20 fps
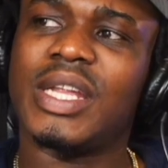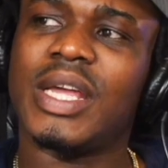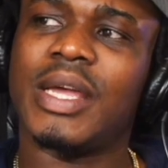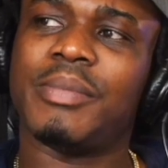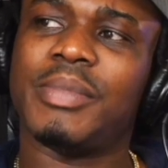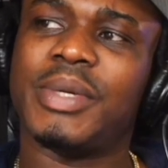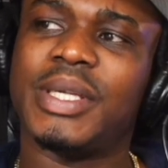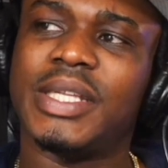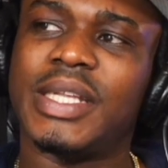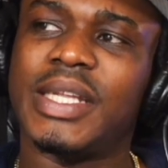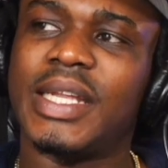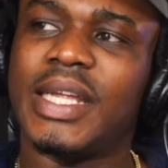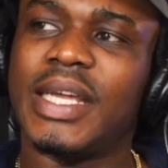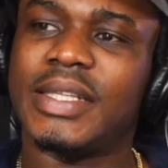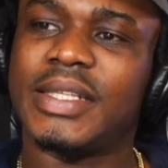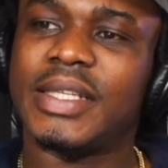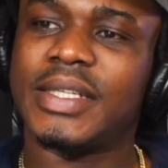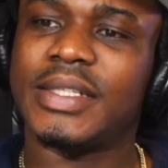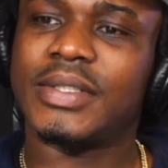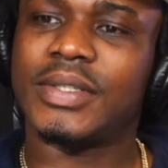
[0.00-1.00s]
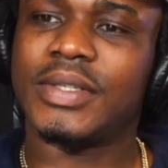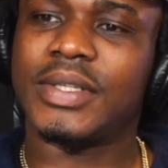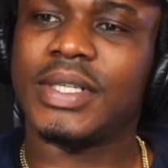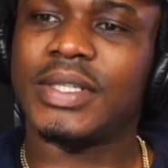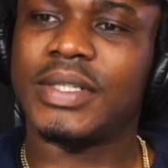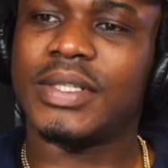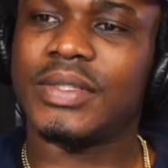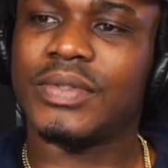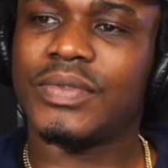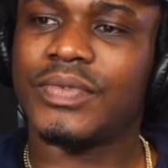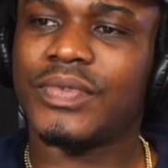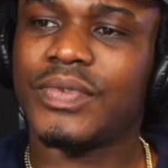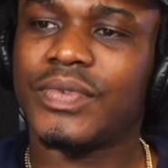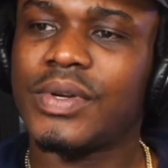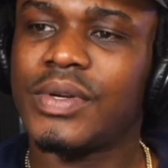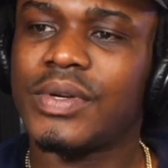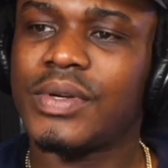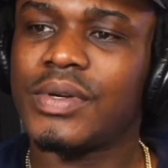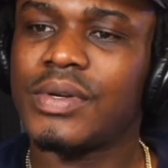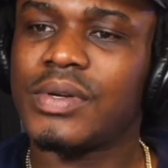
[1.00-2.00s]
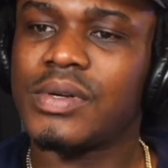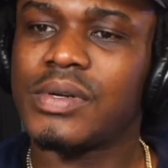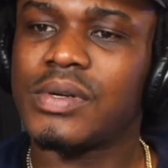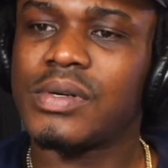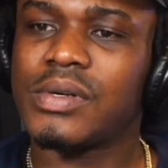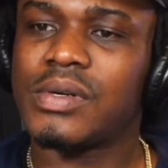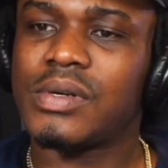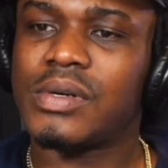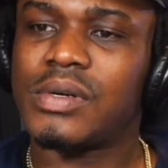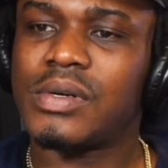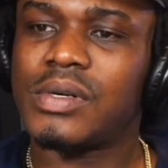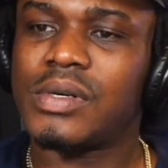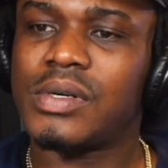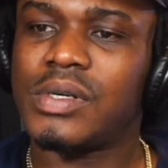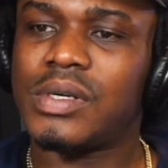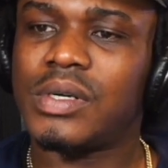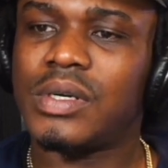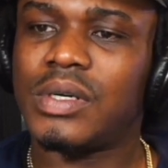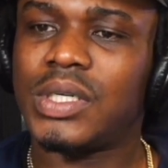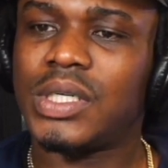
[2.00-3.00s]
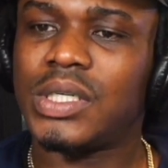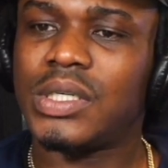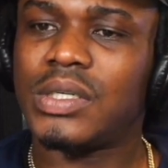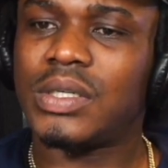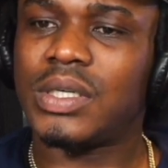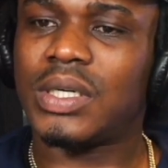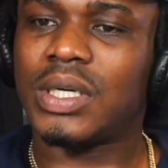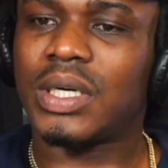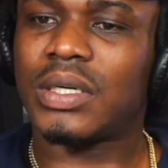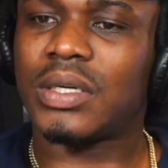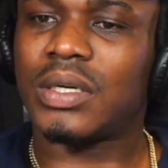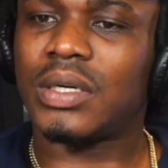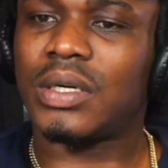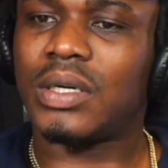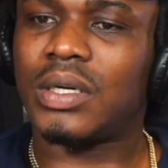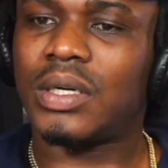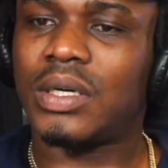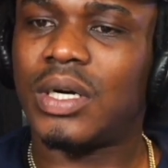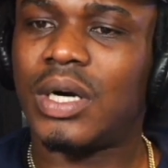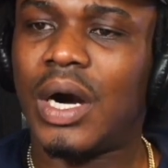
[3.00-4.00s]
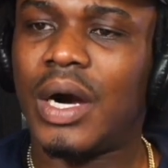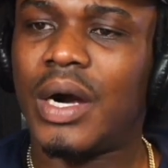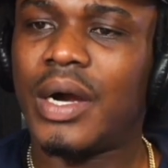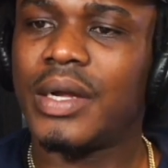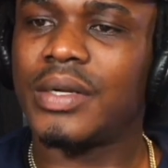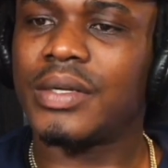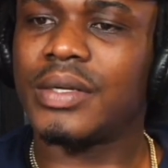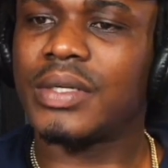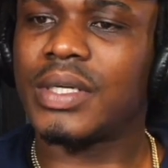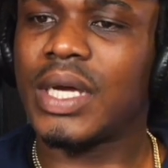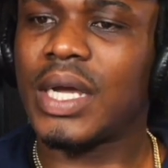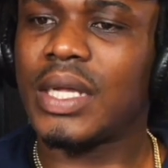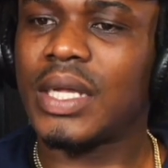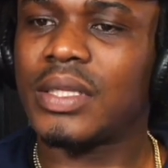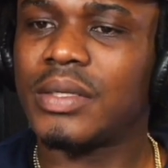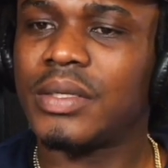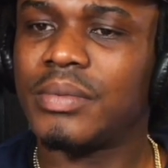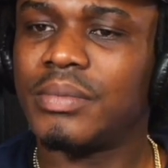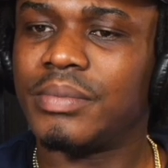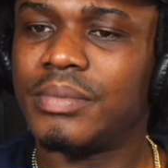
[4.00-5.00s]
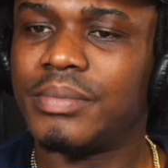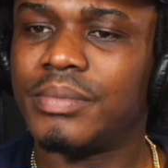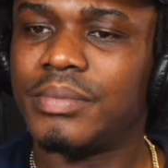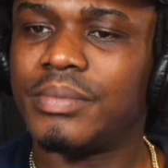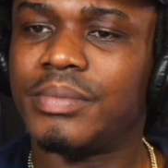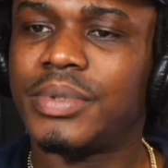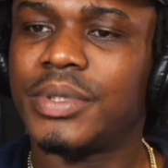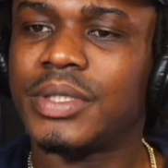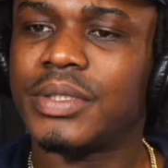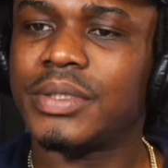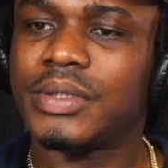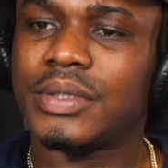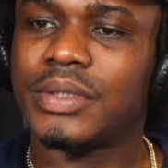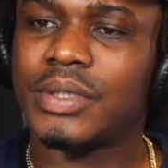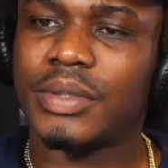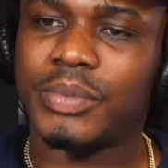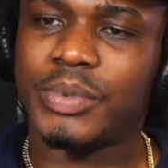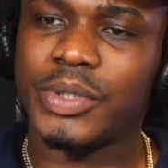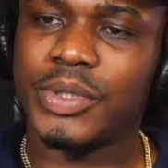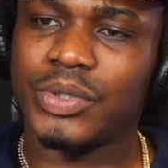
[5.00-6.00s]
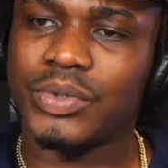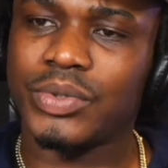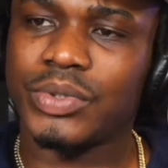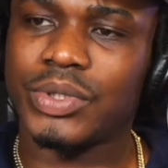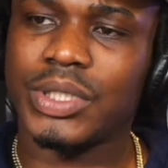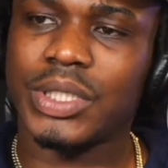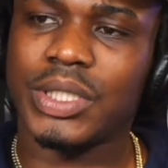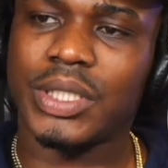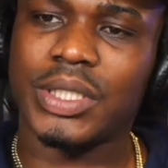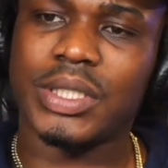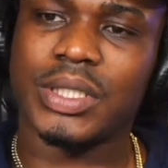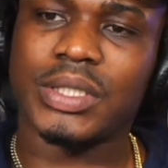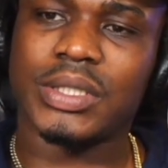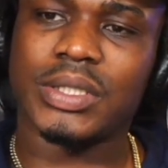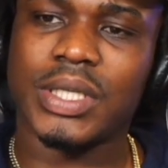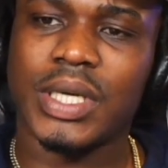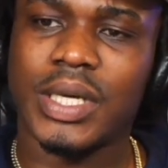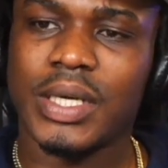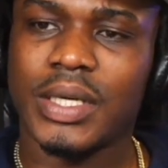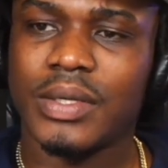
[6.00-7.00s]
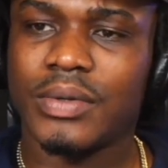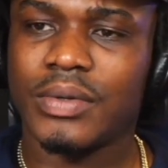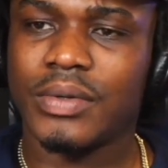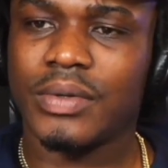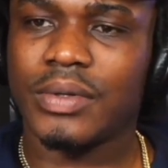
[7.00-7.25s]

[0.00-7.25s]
beat did they thing though. I ain't gonna front. I um, don't, I don't got the pers- the producer in the title,